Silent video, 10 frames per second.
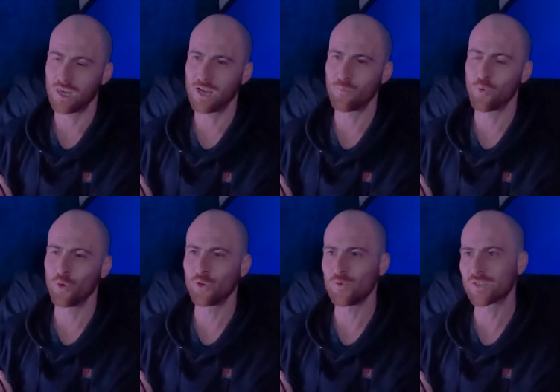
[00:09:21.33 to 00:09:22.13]
I
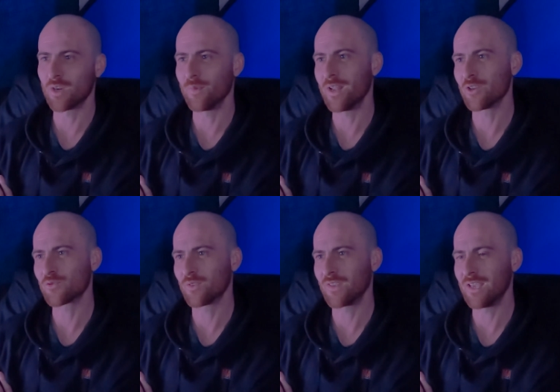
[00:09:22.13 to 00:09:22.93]
warned you someone
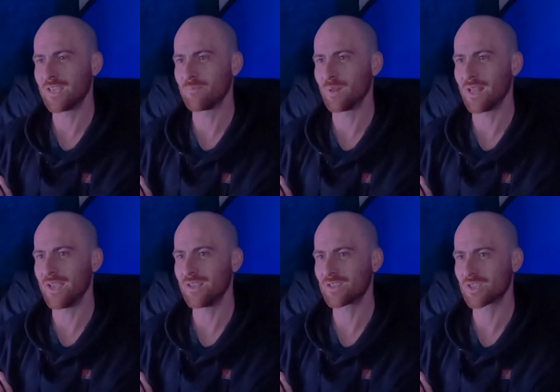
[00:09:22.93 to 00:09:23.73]
else would take your
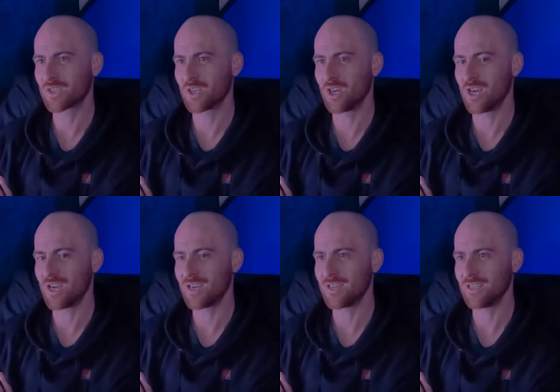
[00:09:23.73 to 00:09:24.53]
place,
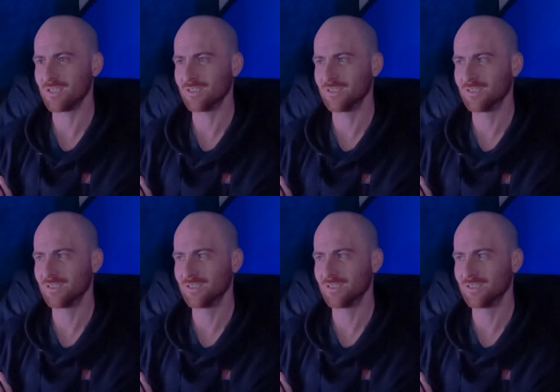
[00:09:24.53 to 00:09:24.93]
alright?